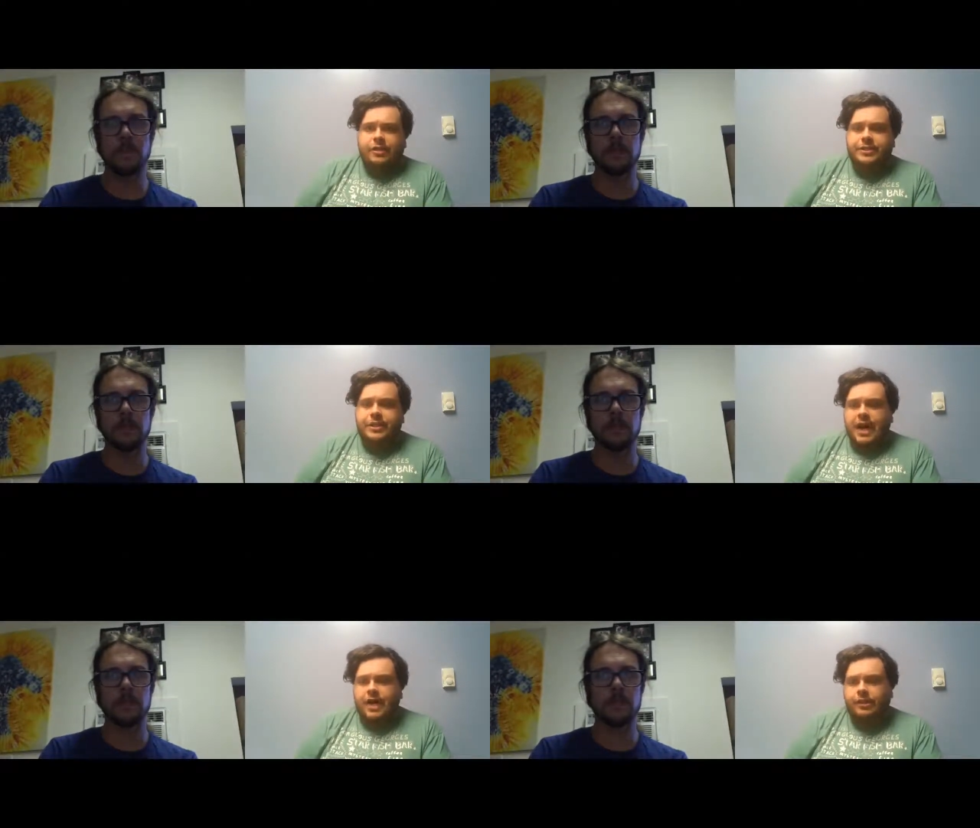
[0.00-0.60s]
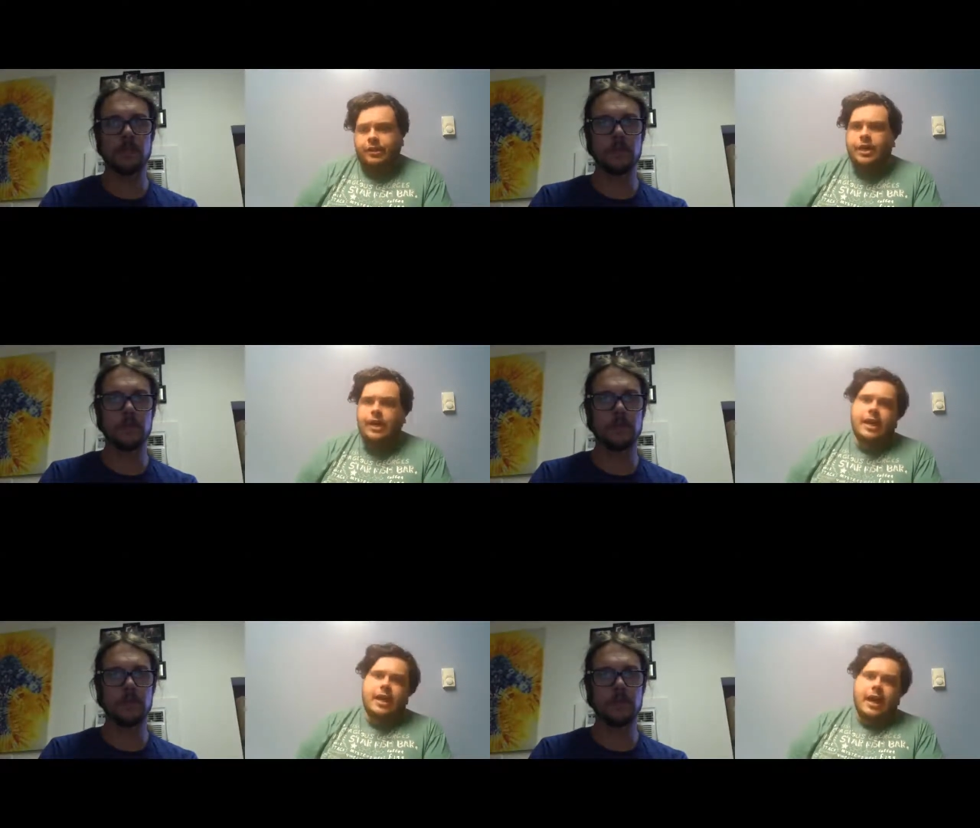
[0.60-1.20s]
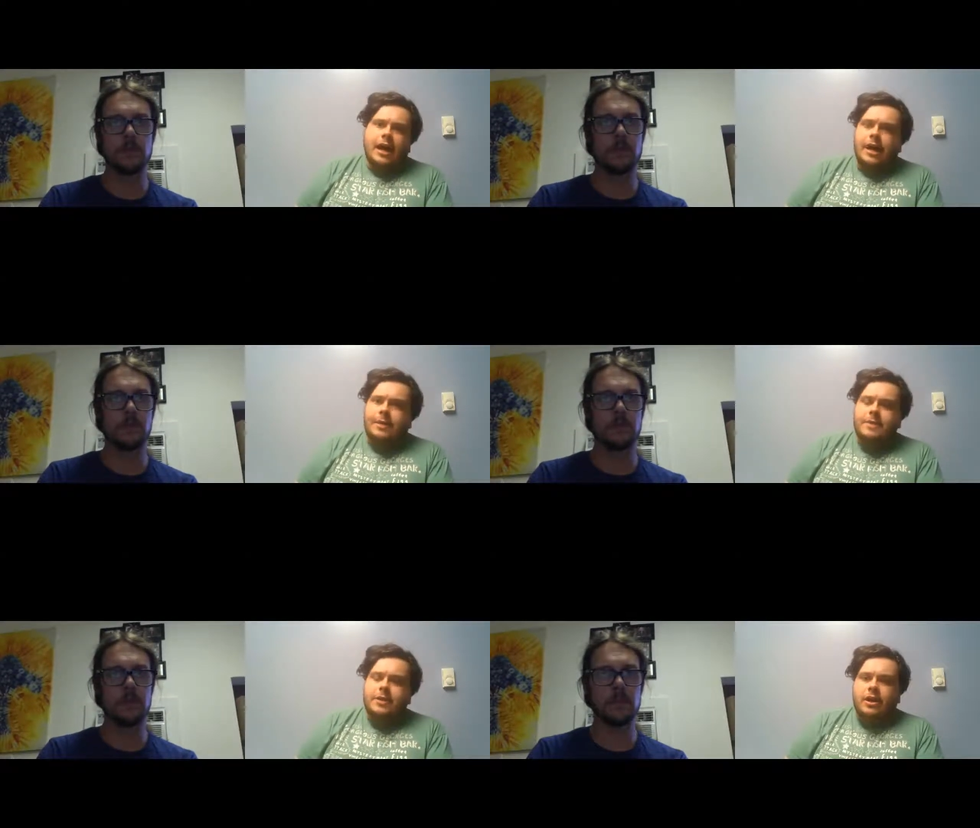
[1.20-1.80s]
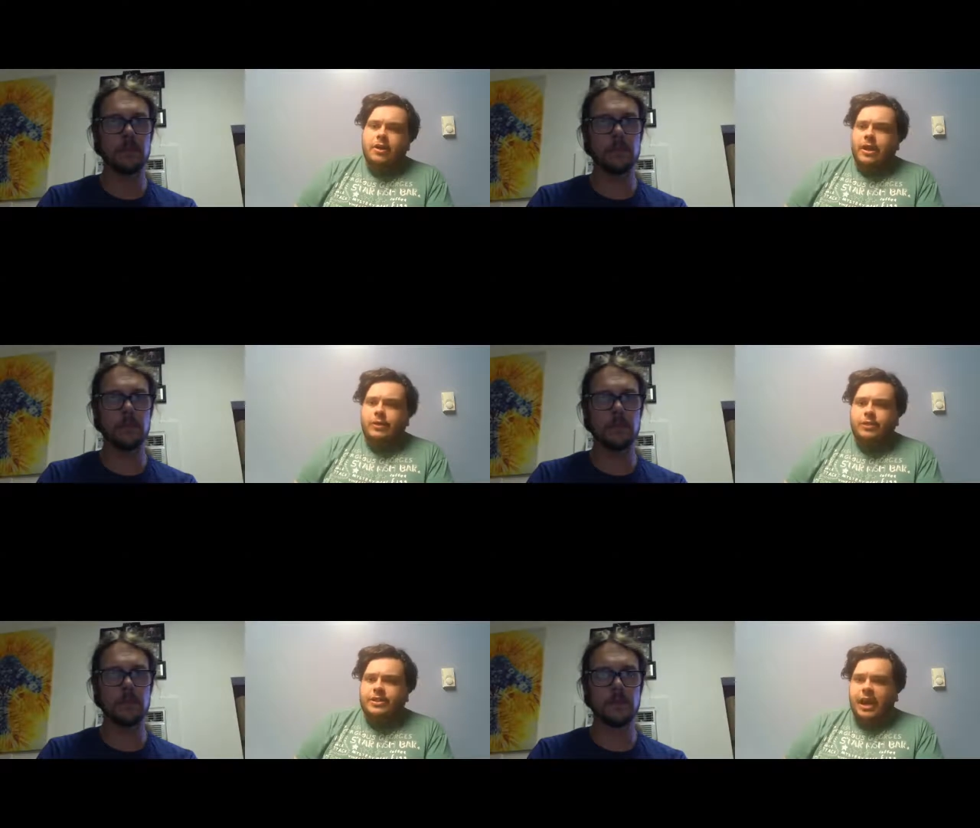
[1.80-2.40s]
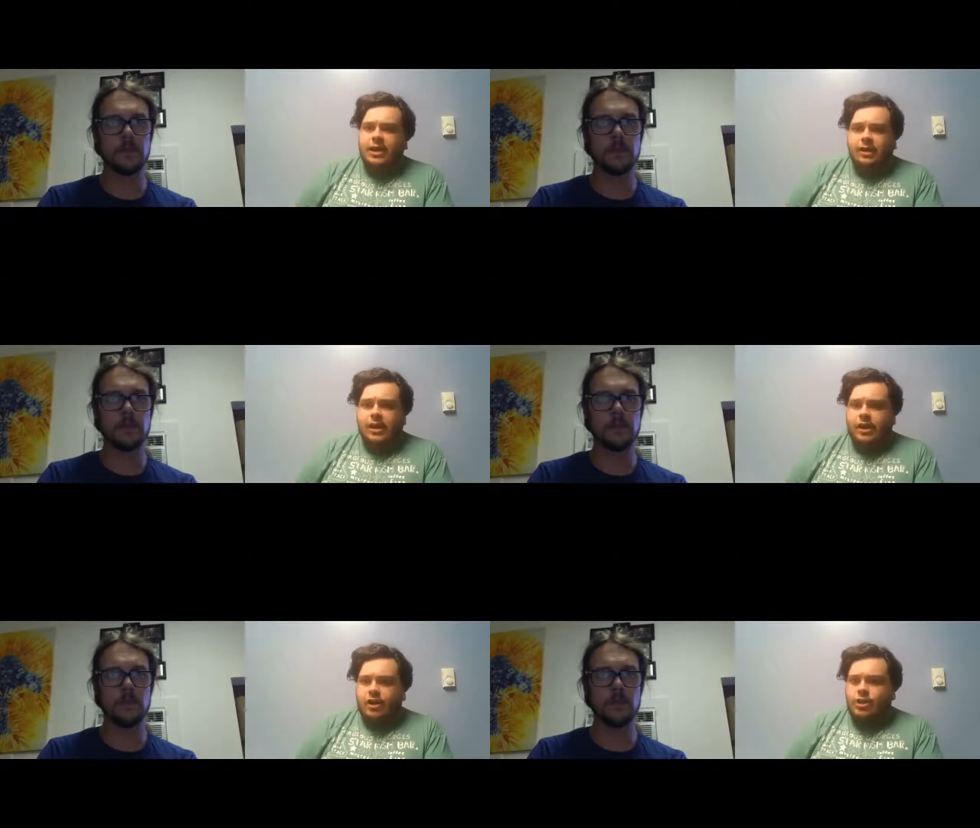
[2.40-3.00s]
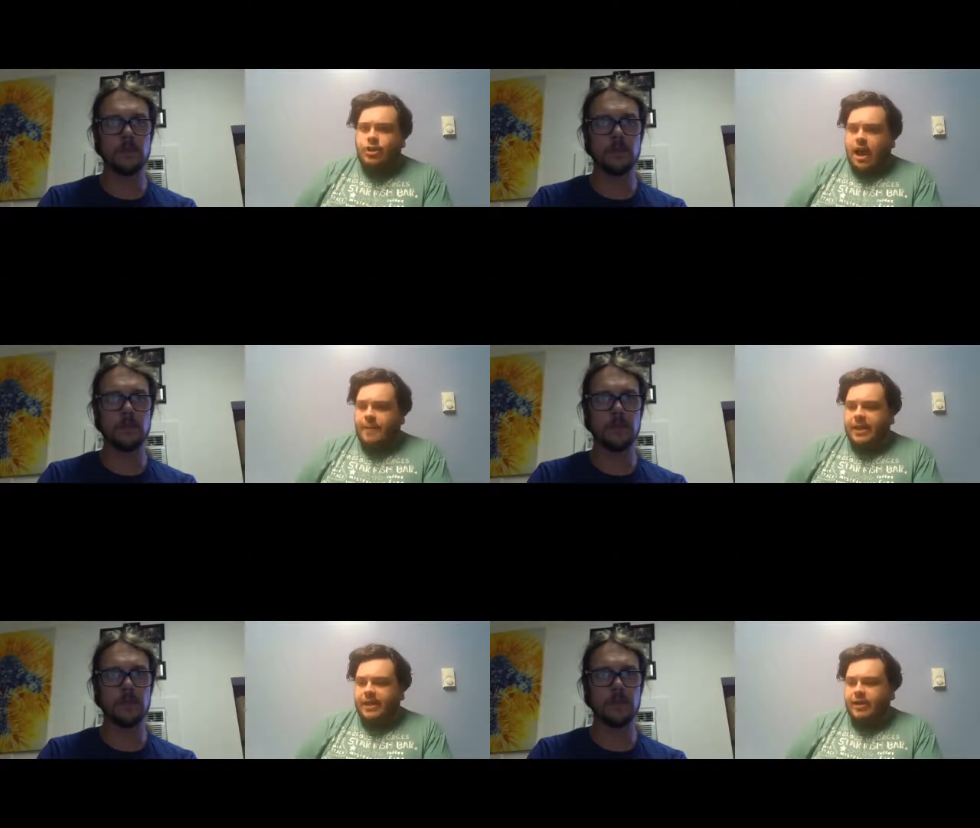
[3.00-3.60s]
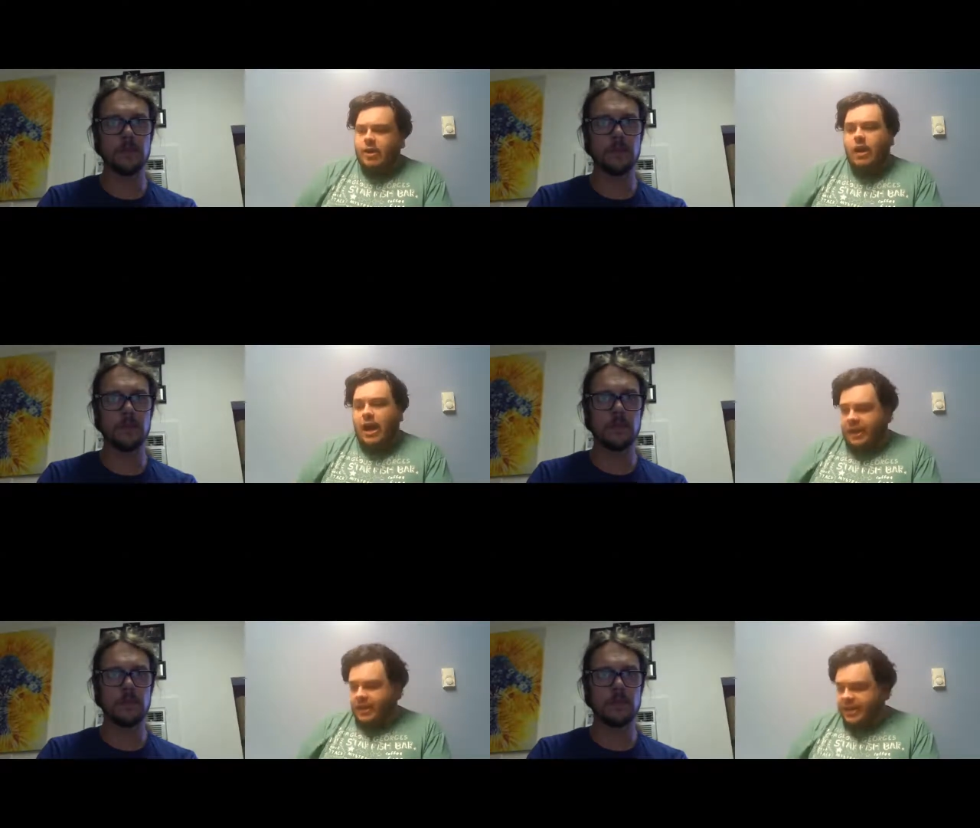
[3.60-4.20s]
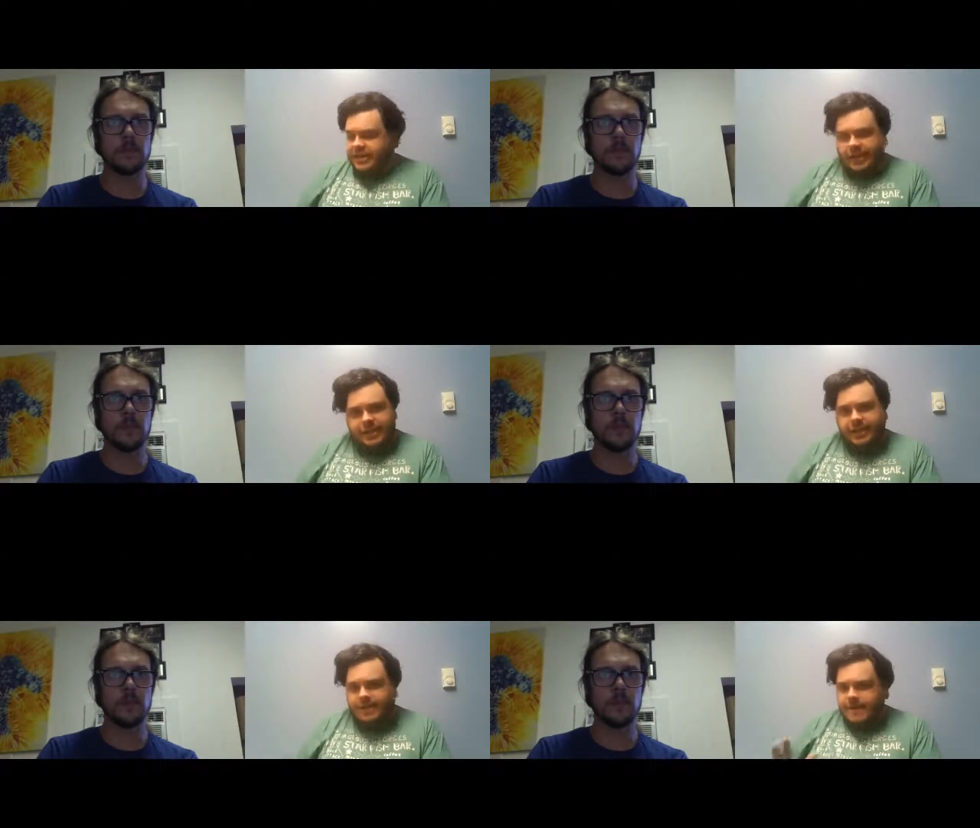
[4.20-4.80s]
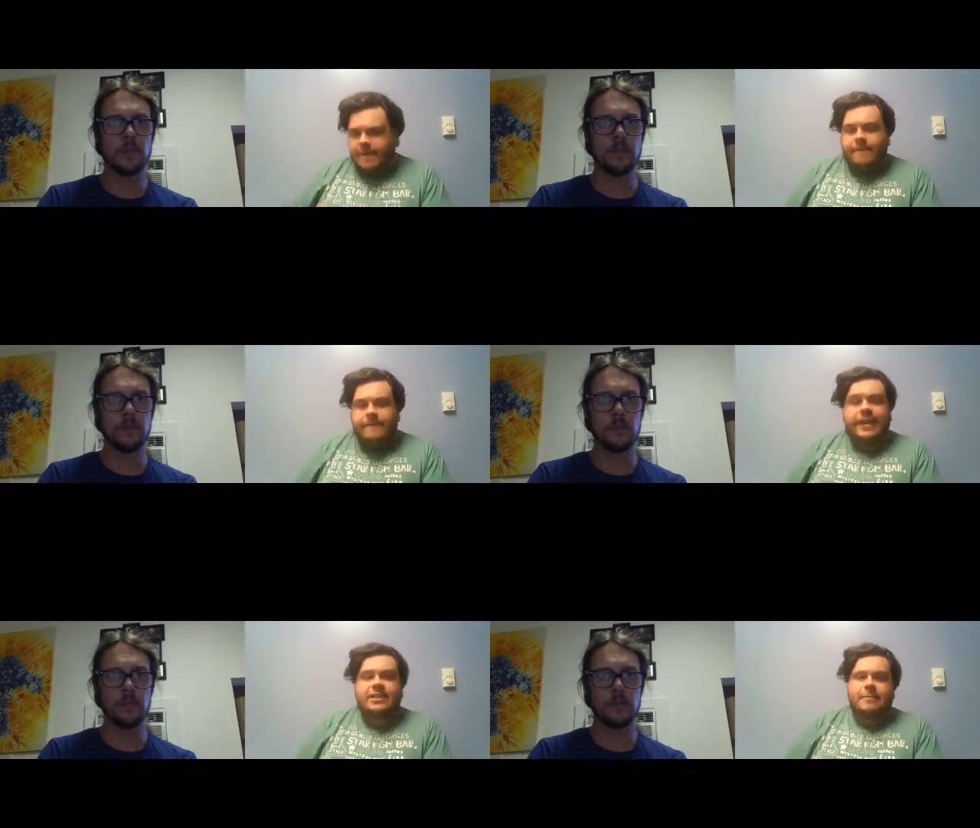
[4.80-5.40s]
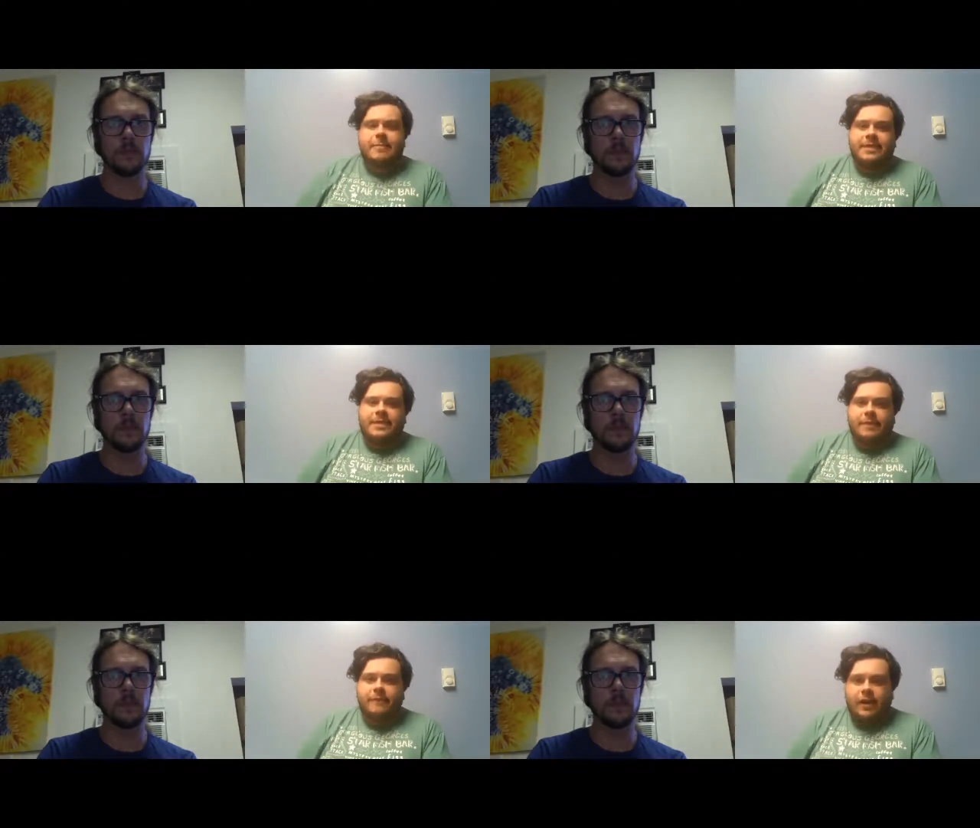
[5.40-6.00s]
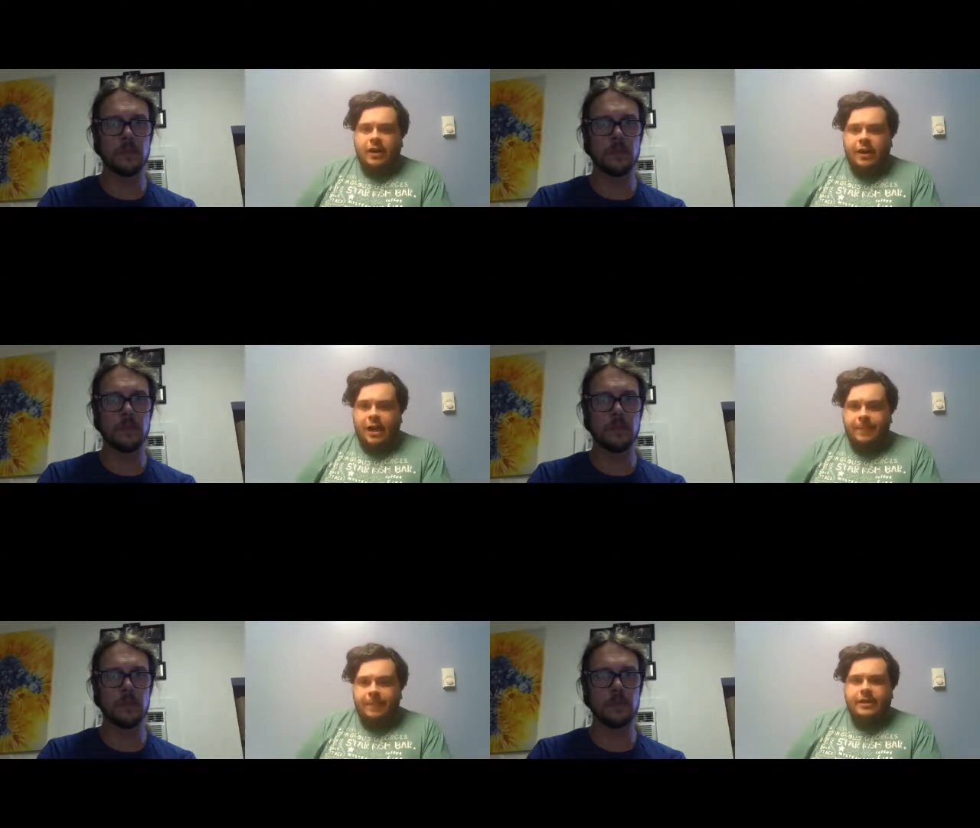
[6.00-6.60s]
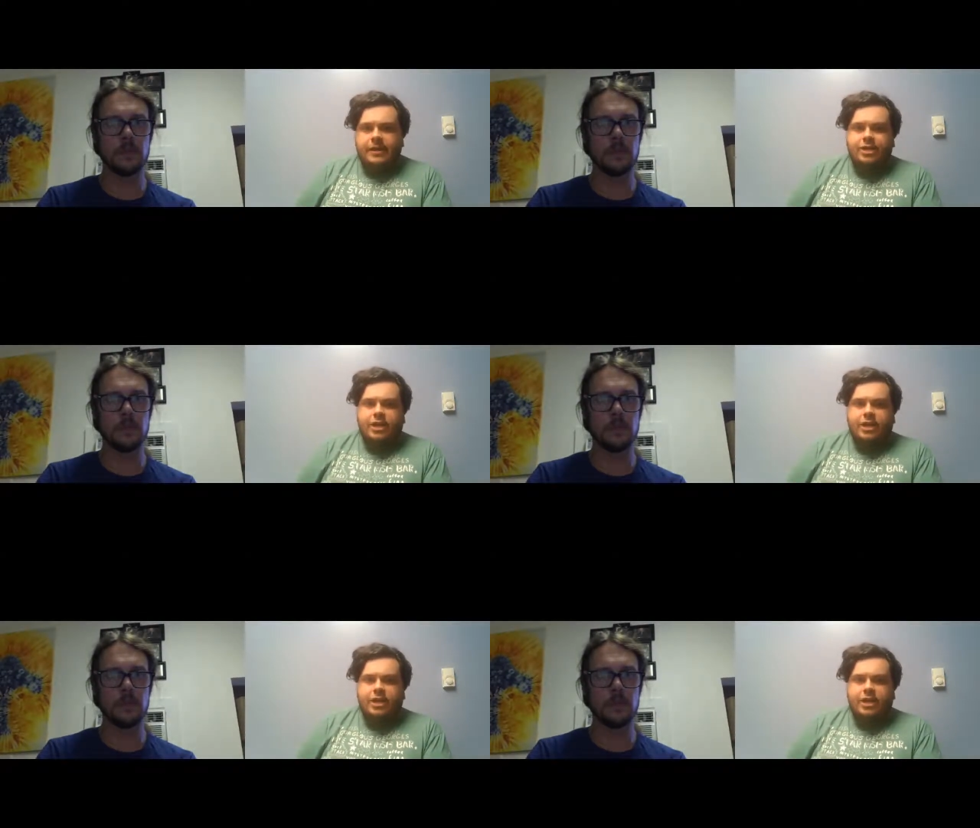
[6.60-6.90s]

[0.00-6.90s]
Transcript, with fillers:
Speaker 1: with Tyler. Um, you know, and when Tyler and I go shopping, you know, I like to fancy myself very competent at